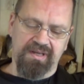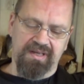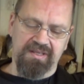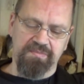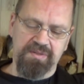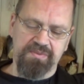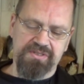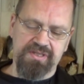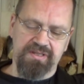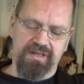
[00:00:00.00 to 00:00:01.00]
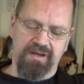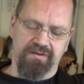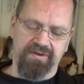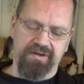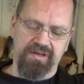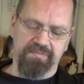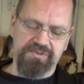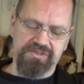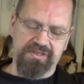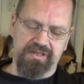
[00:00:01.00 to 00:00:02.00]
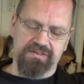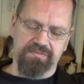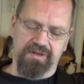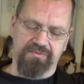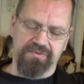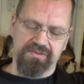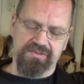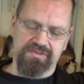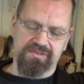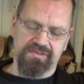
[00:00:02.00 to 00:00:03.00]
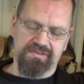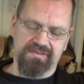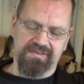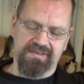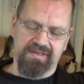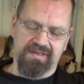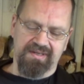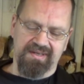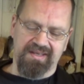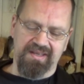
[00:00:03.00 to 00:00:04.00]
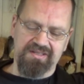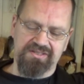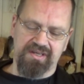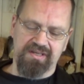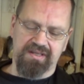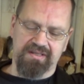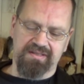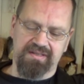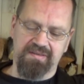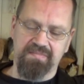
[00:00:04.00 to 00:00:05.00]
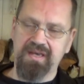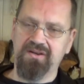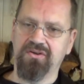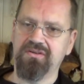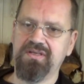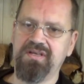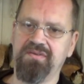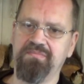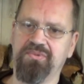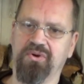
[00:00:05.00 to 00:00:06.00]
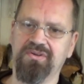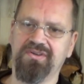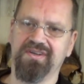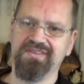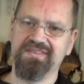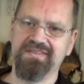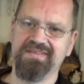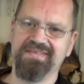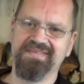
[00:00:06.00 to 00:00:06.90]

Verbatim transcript: And the BBC, they are very upset about this. And they say that they may not even broadcast it.